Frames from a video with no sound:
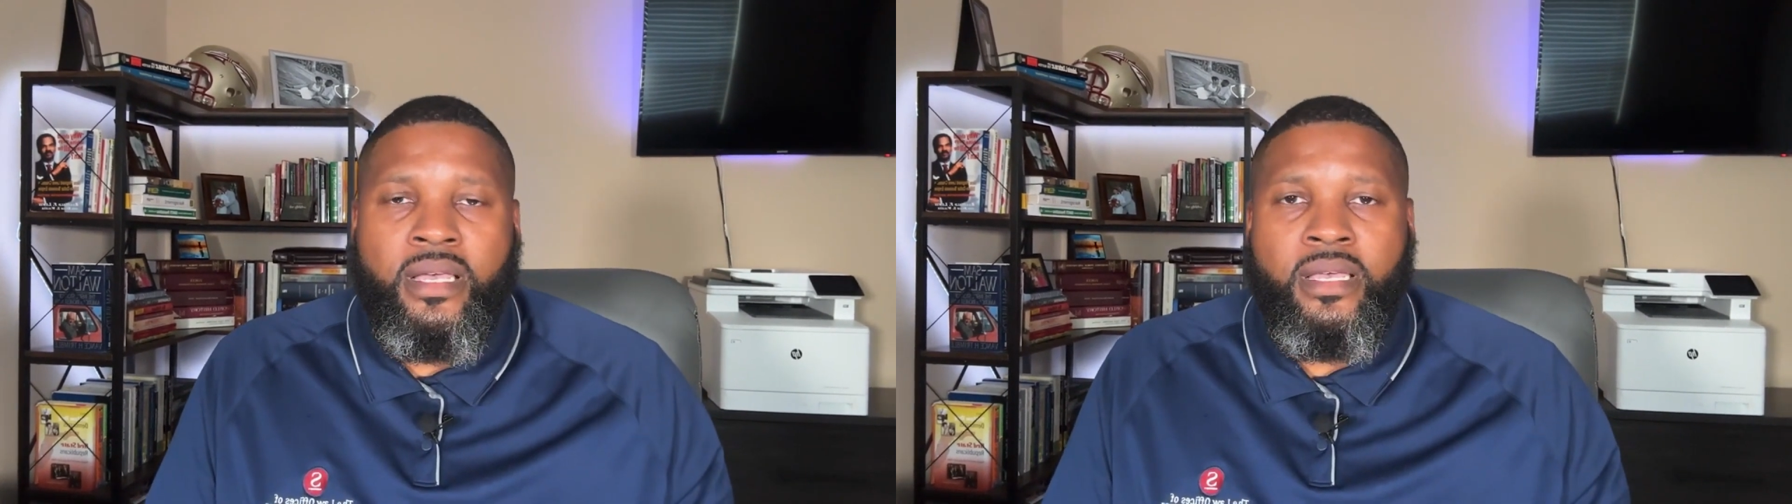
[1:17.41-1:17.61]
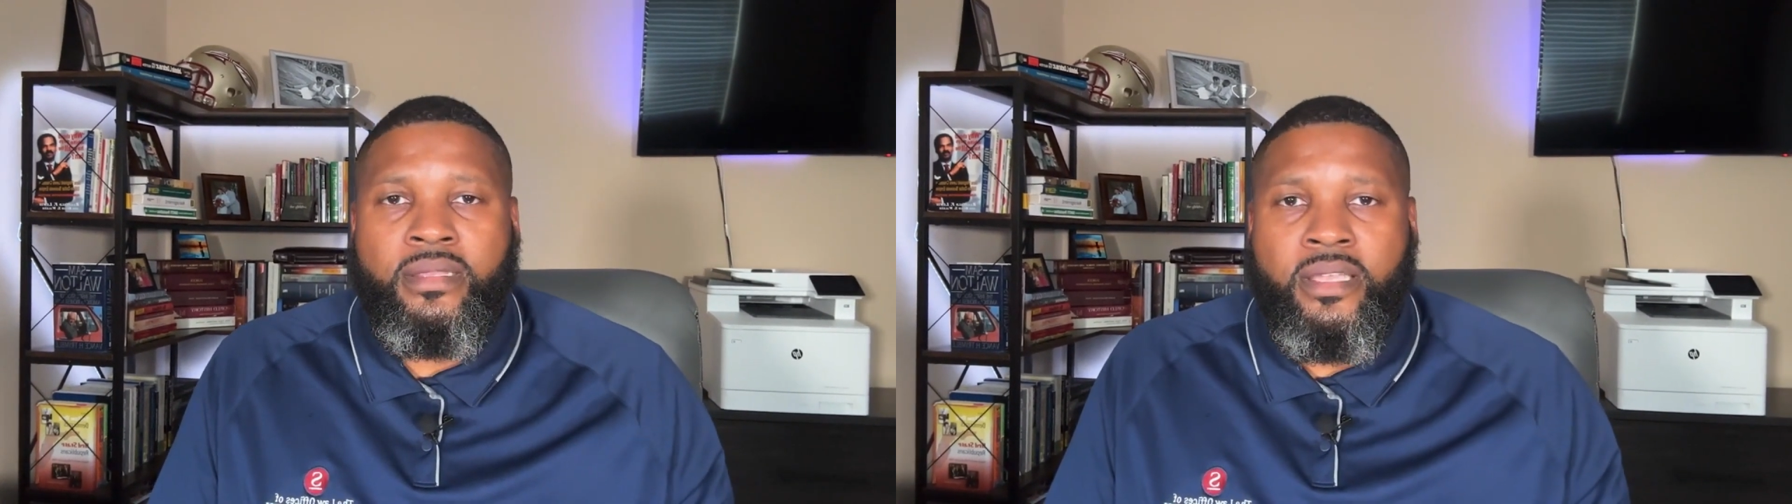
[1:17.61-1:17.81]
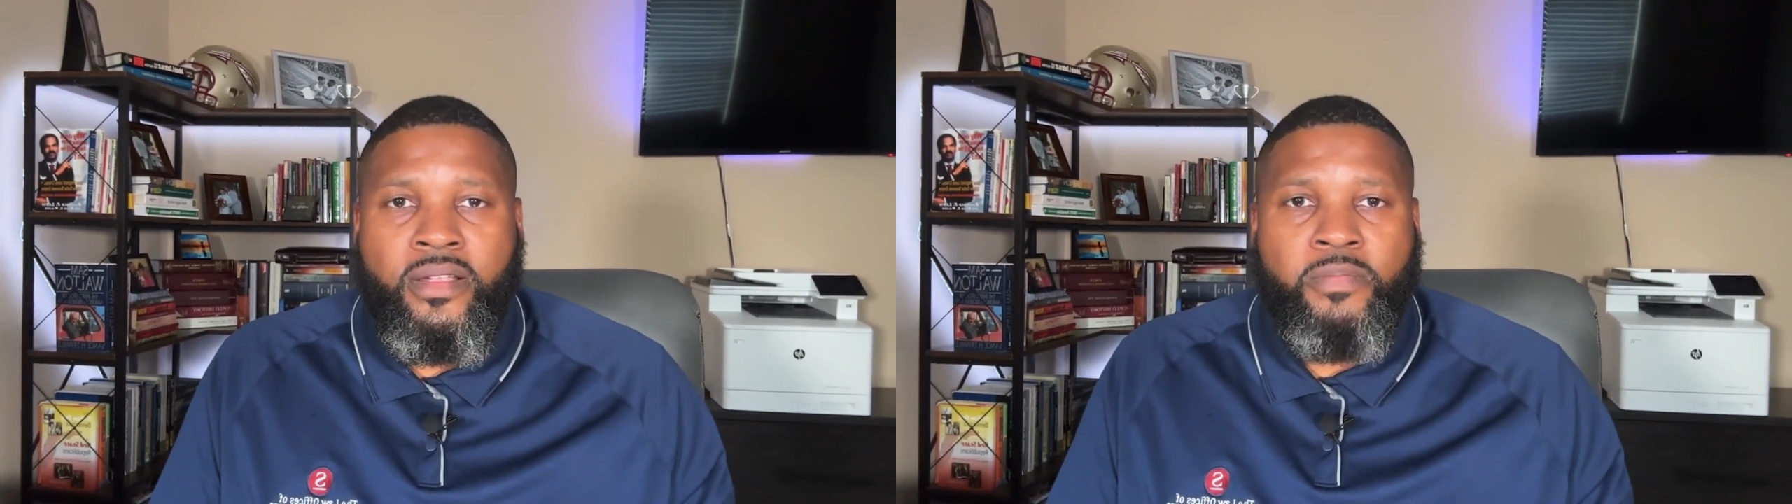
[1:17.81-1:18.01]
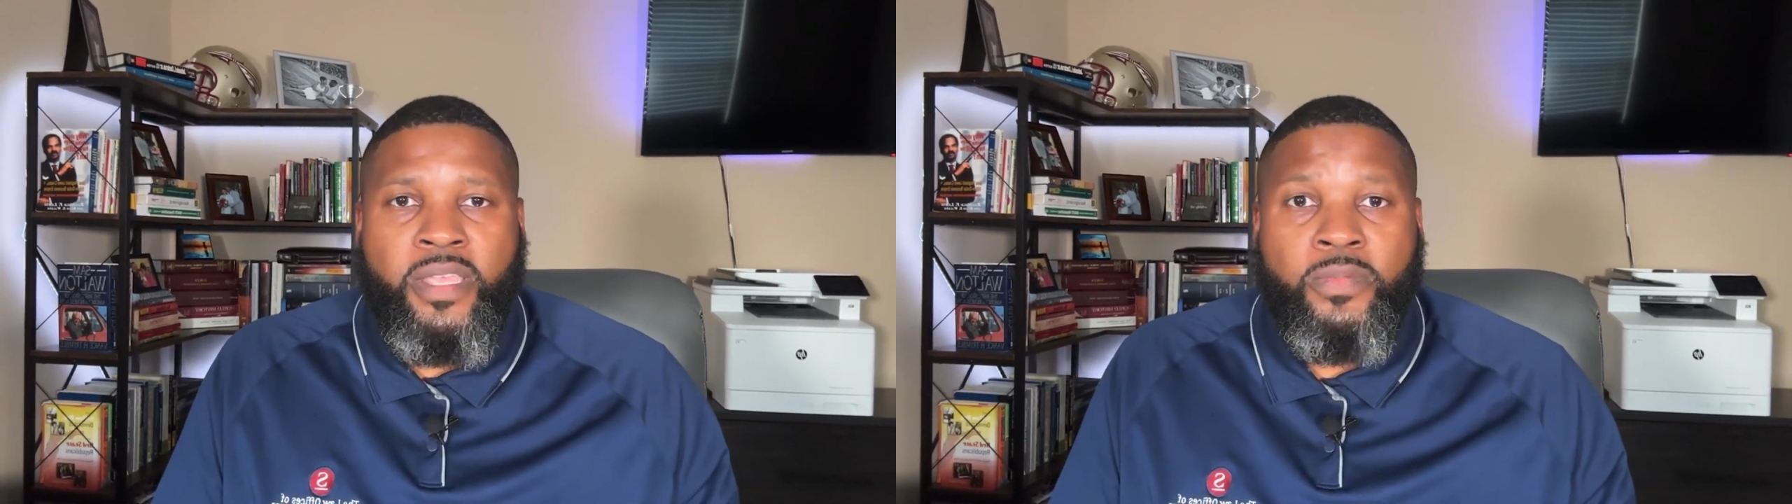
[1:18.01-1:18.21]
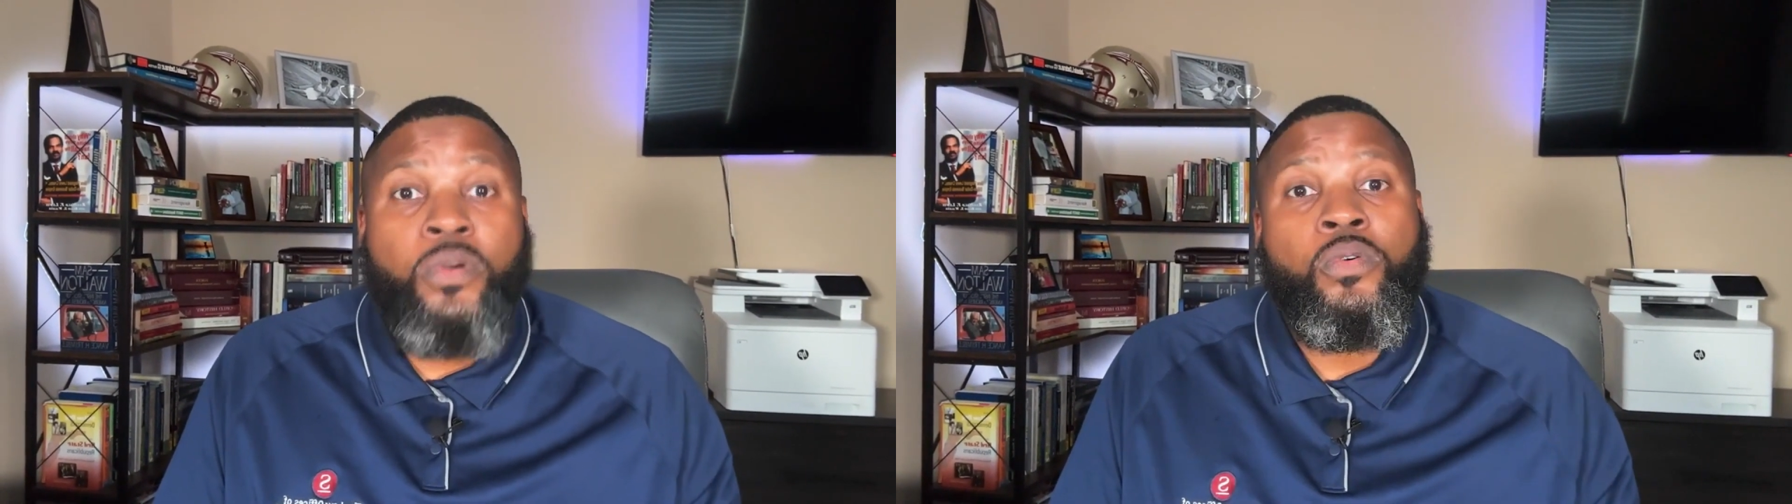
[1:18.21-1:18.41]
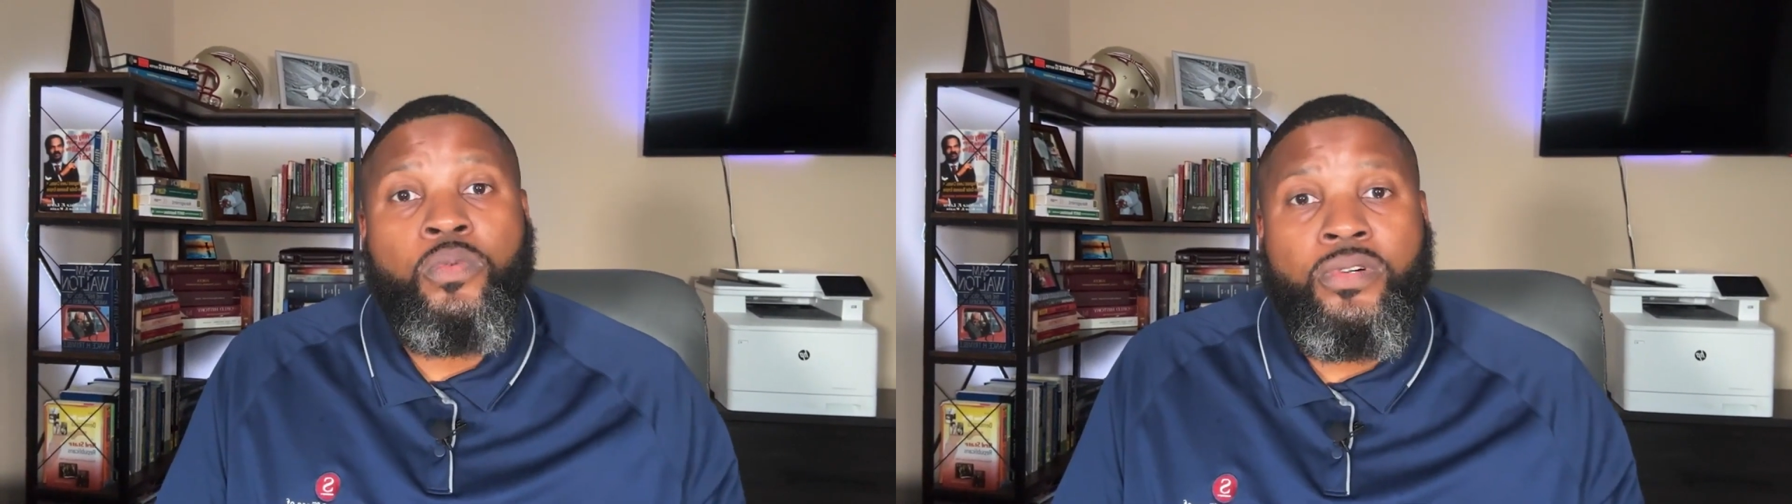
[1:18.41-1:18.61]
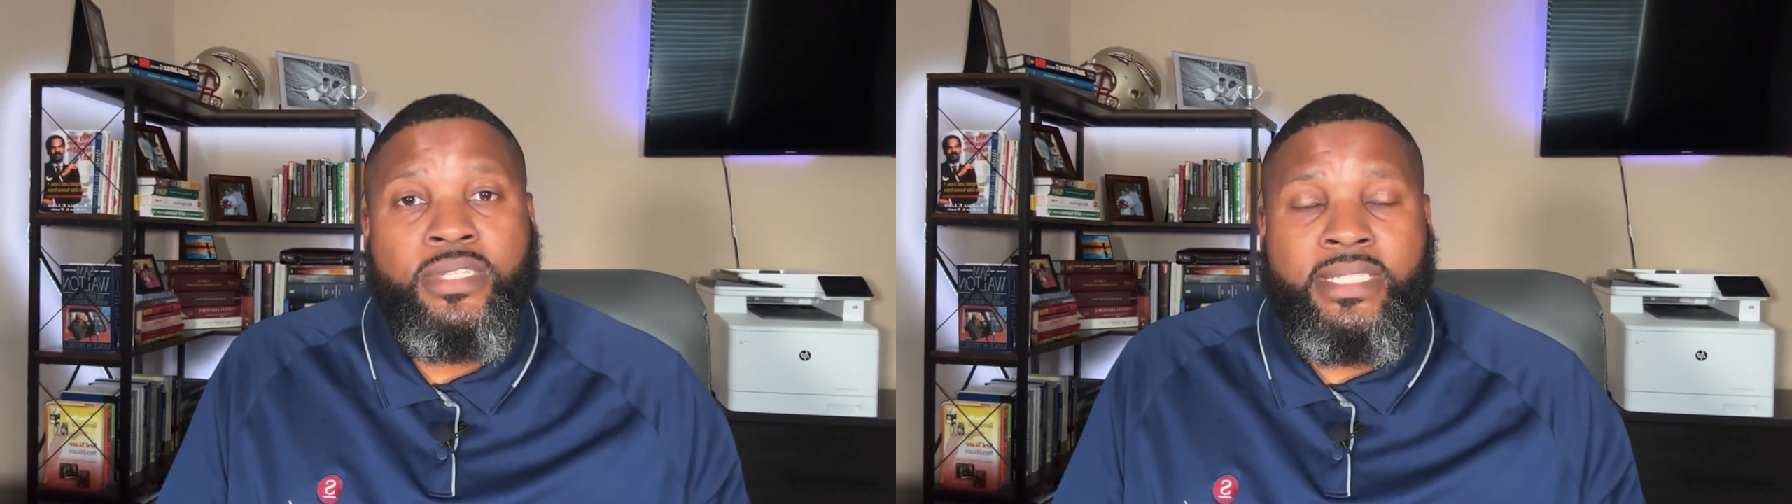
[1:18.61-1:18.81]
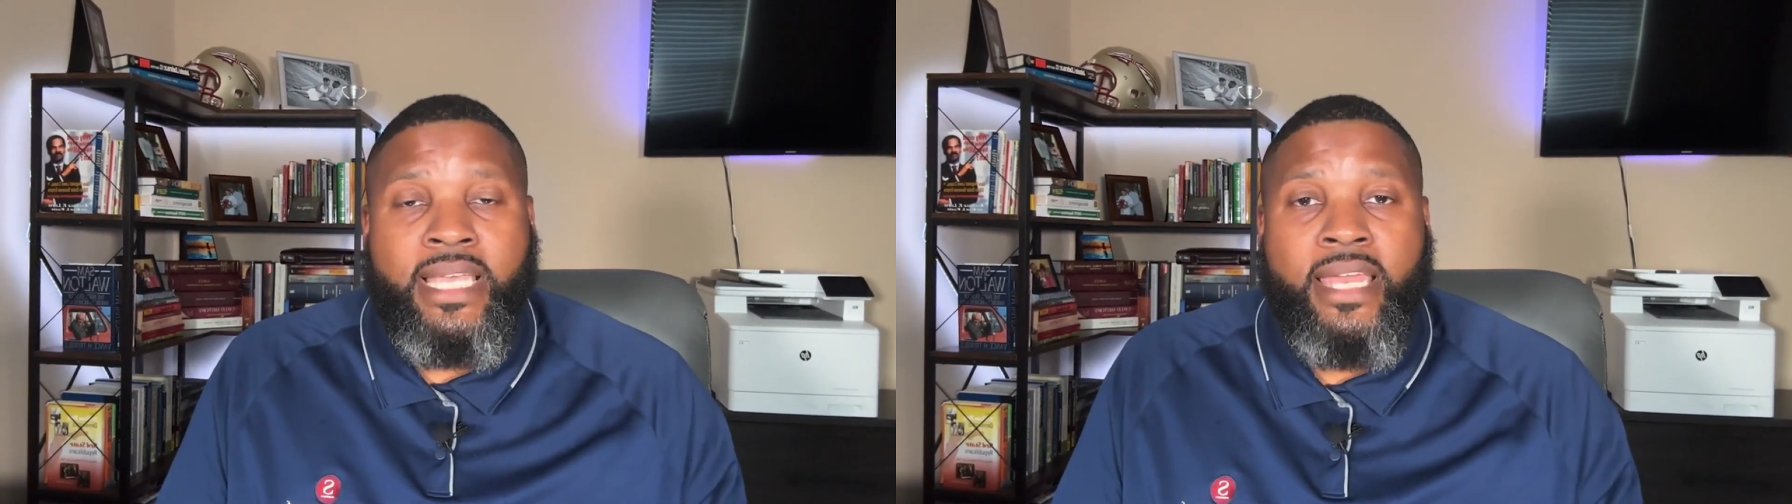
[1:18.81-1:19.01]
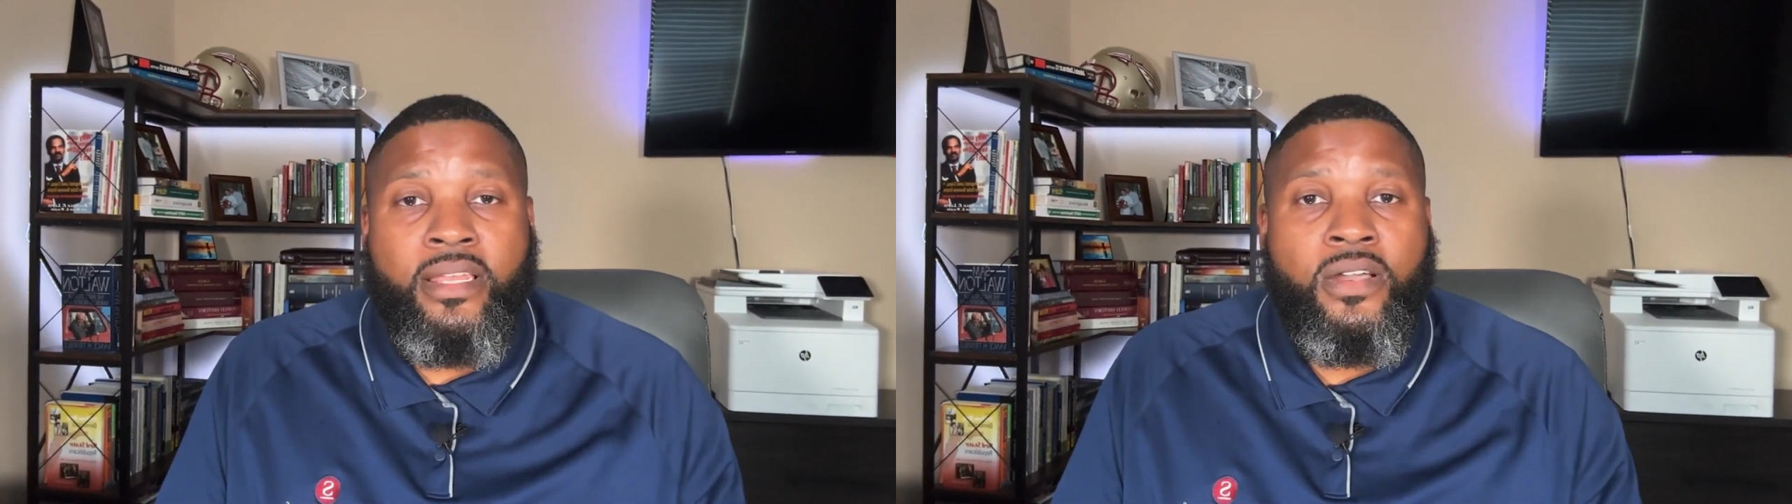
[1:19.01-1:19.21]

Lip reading: there are people who will decide